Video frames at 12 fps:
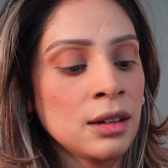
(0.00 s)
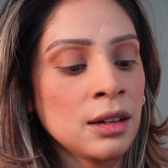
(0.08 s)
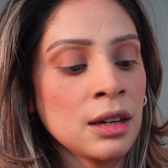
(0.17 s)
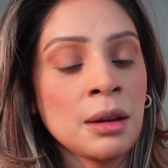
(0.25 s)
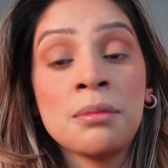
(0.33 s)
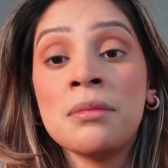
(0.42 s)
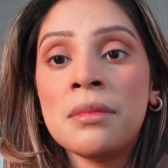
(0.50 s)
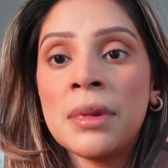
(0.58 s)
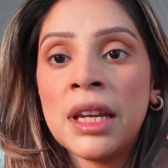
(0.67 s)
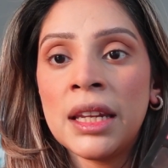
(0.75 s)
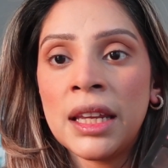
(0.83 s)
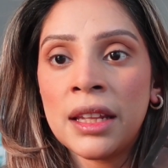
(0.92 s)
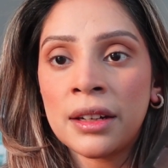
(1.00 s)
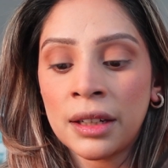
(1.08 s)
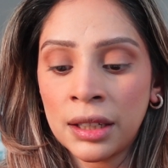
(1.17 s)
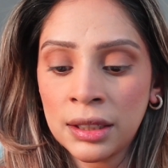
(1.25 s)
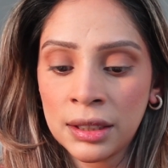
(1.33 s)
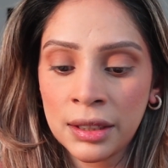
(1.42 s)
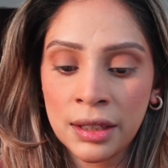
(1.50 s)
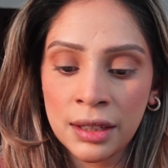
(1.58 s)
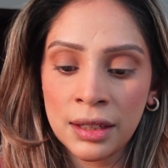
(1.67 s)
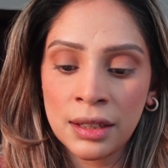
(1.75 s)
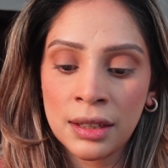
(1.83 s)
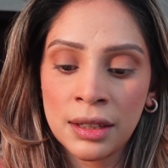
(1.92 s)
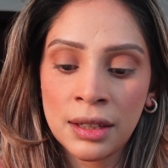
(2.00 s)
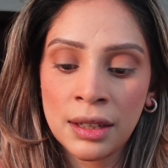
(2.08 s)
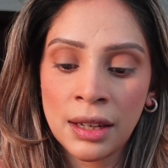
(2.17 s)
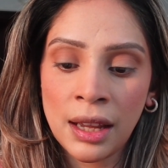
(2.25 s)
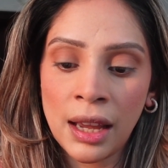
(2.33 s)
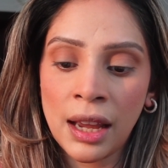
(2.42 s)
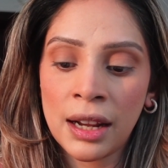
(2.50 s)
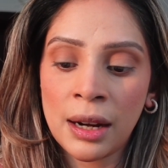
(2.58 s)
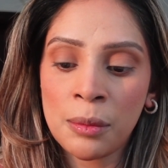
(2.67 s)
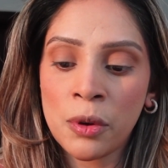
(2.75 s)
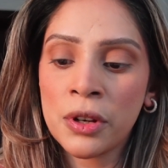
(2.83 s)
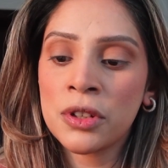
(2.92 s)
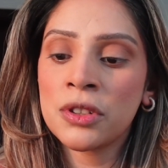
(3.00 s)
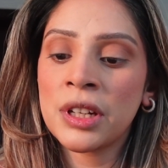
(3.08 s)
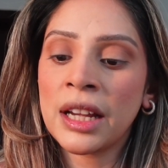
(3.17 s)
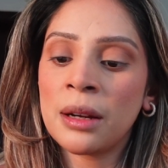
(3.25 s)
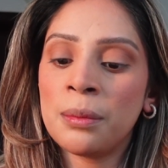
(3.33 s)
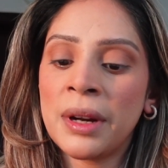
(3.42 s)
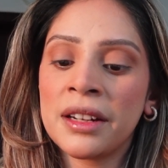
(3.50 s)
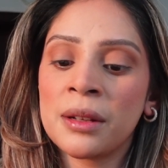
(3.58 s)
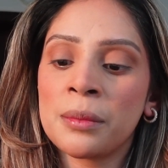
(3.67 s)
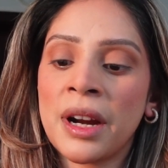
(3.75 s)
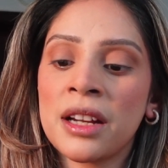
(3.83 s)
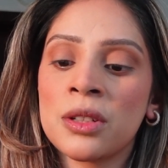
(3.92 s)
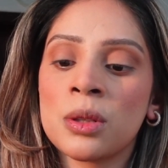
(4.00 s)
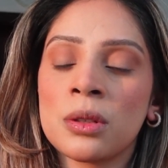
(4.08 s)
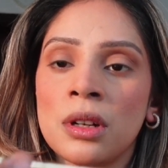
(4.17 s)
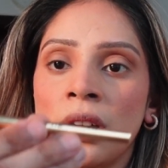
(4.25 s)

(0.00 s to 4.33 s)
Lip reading: Mean Eater, and I'm going to take a blending brush.